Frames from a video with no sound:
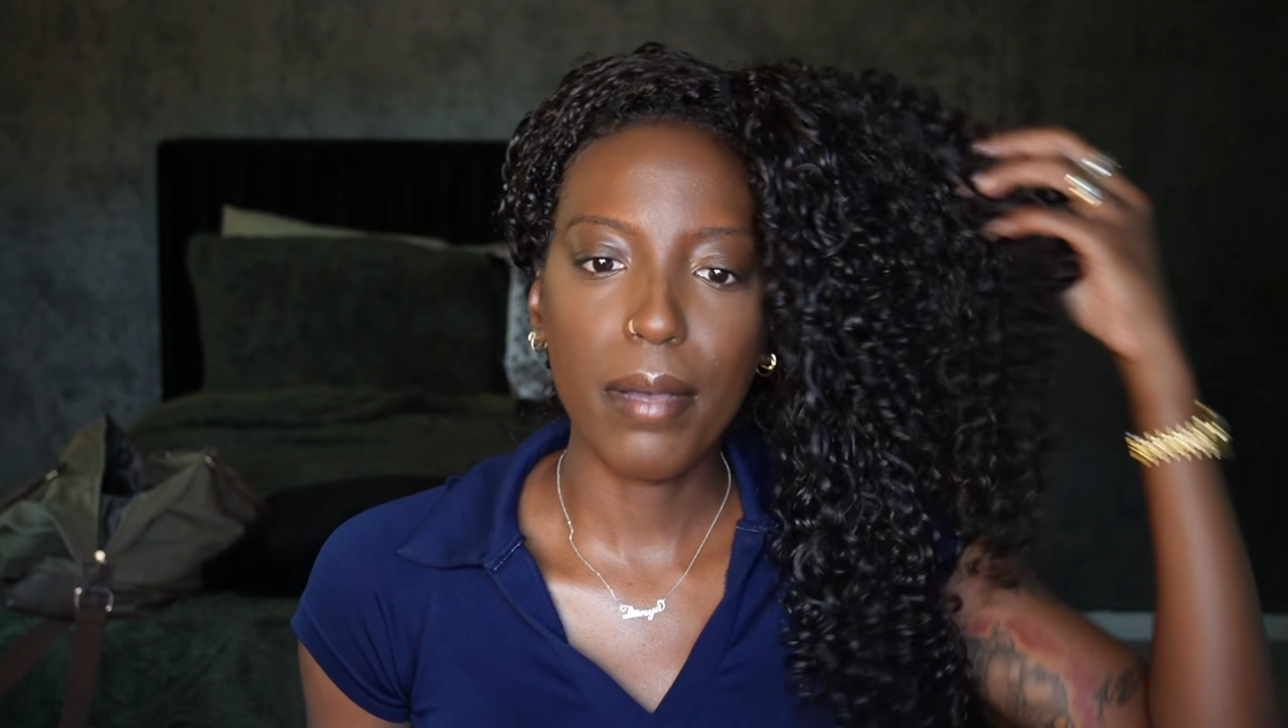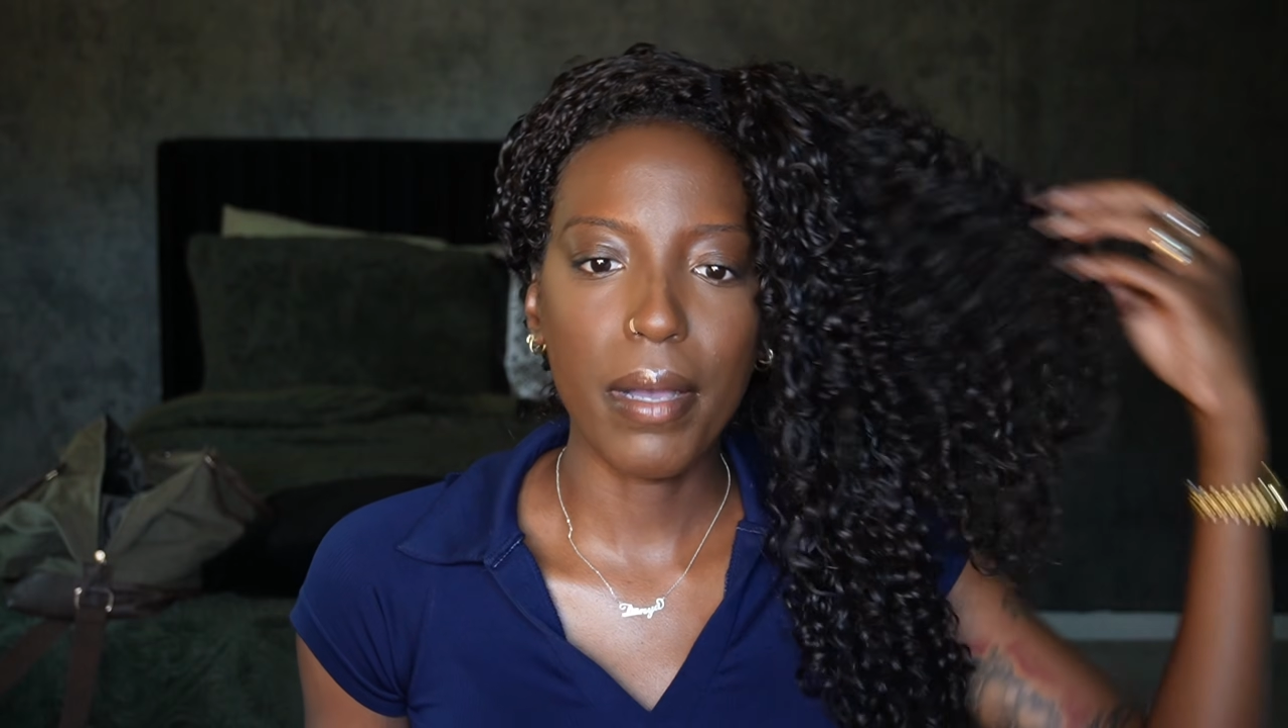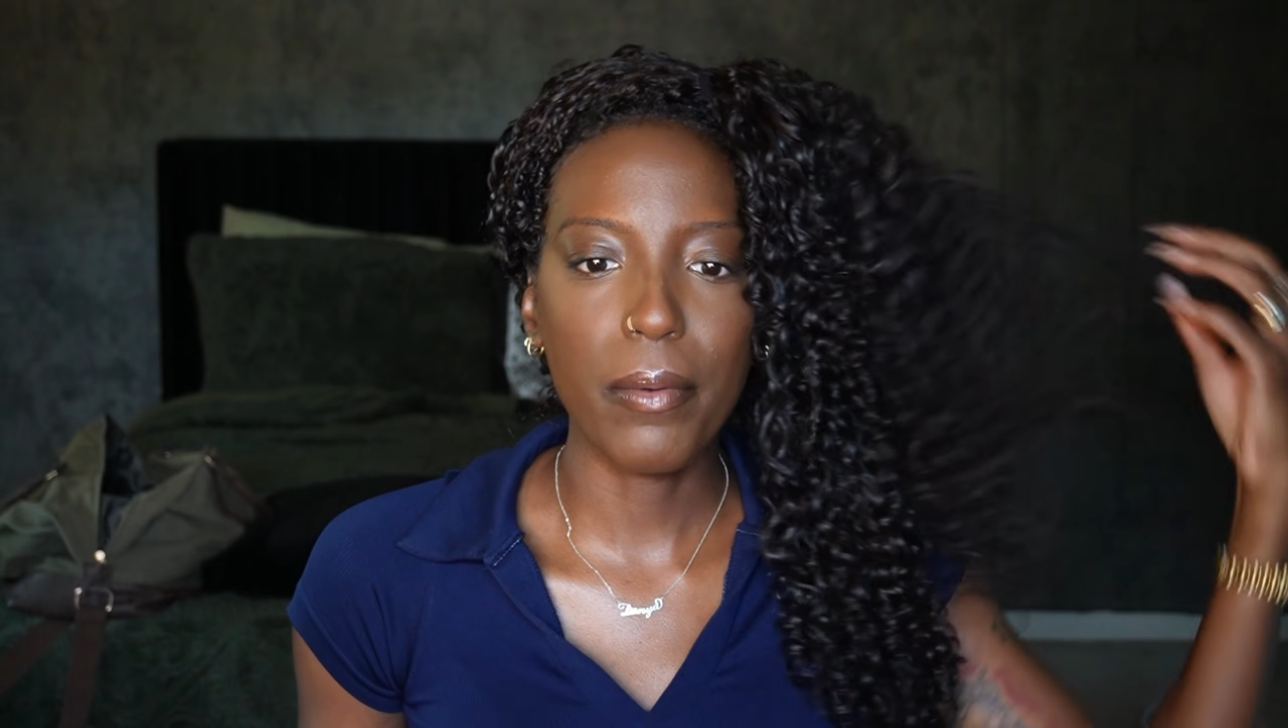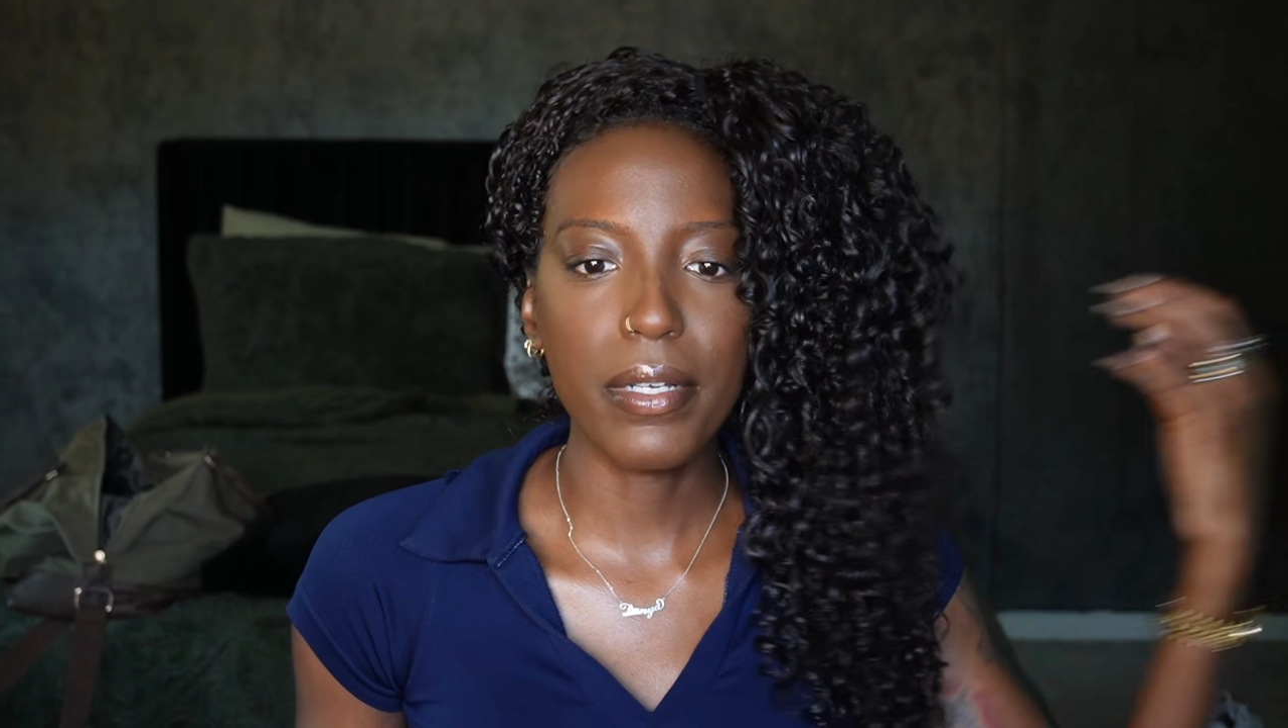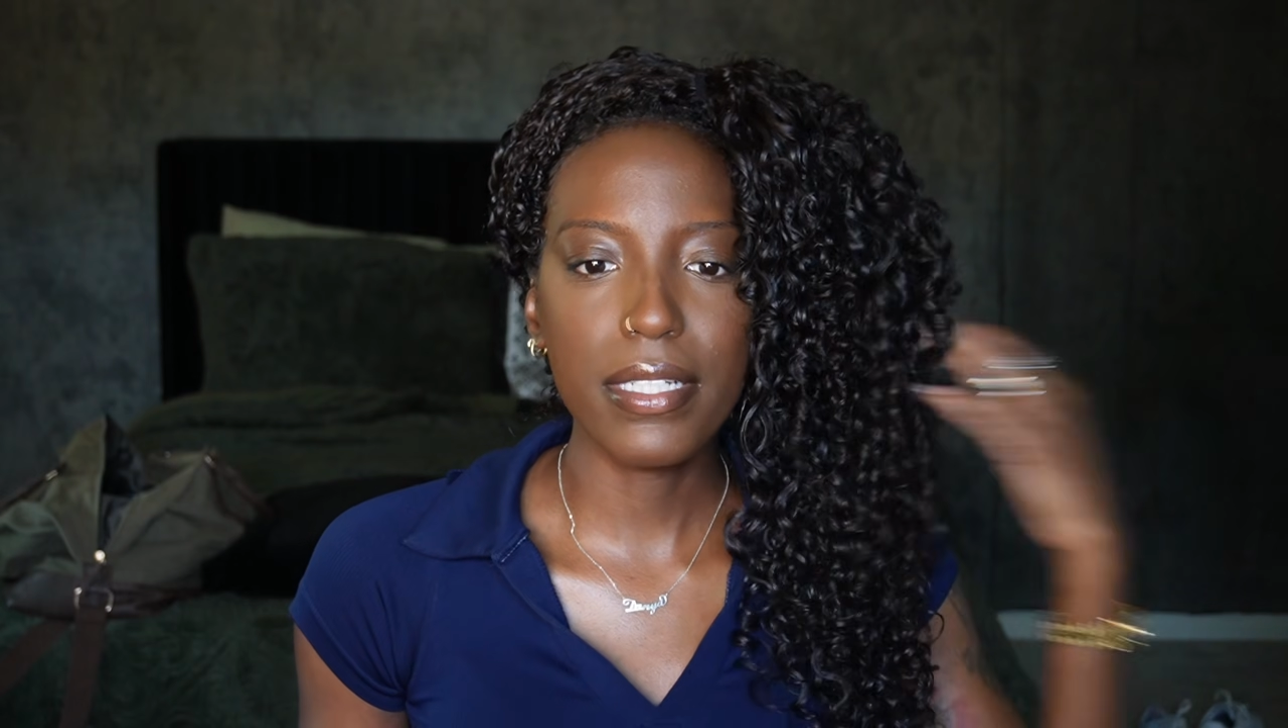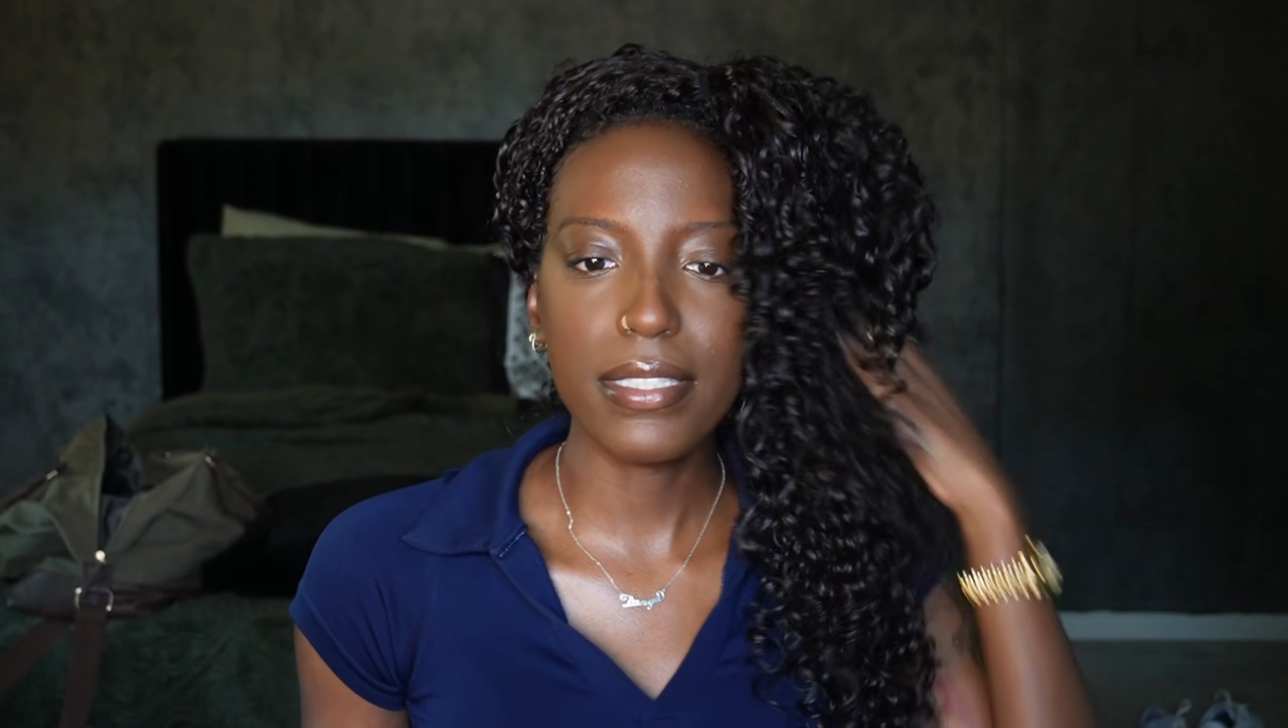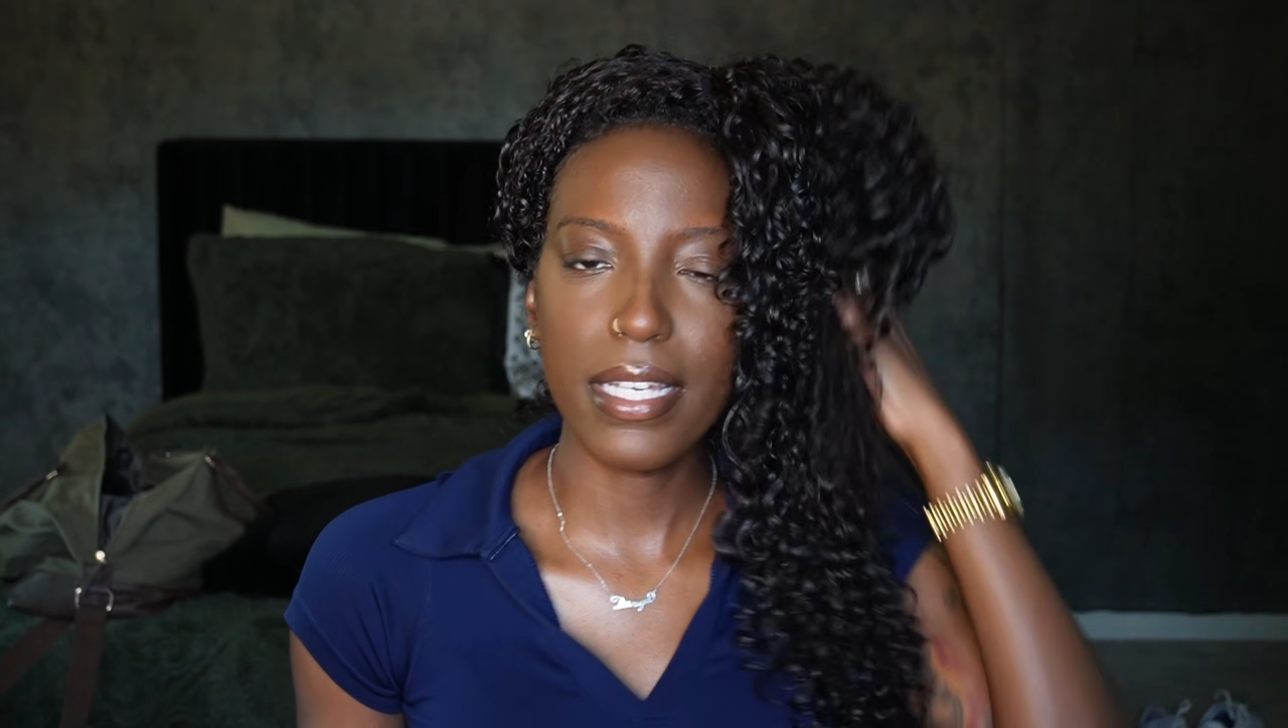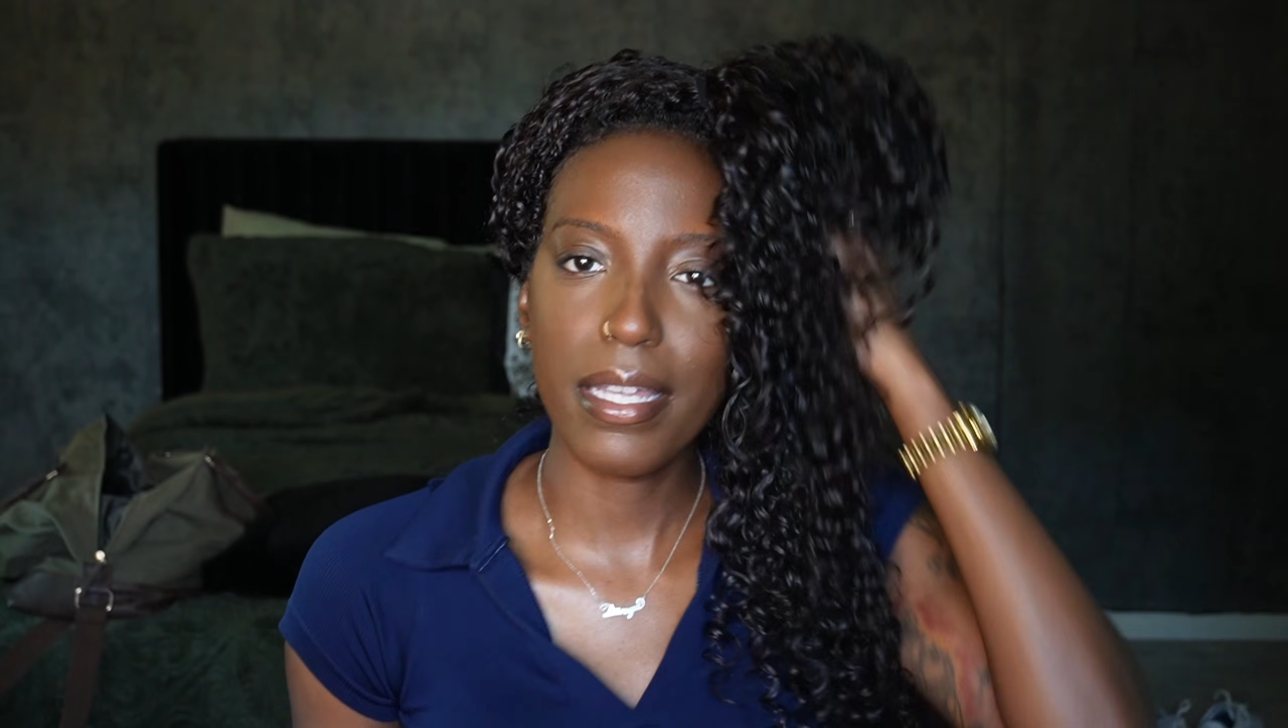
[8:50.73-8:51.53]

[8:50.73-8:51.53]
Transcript: I want to say